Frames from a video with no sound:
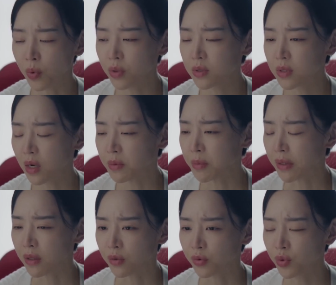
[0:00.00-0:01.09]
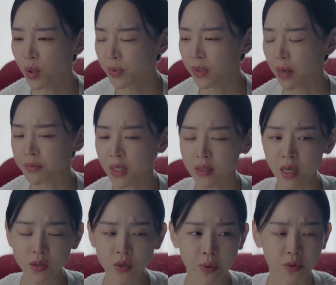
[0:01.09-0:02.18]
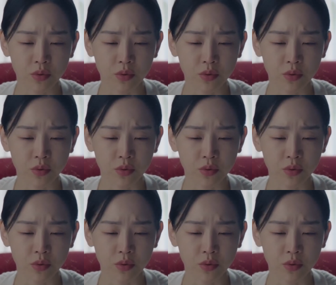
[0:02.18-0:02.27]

personality stemmed from her sister.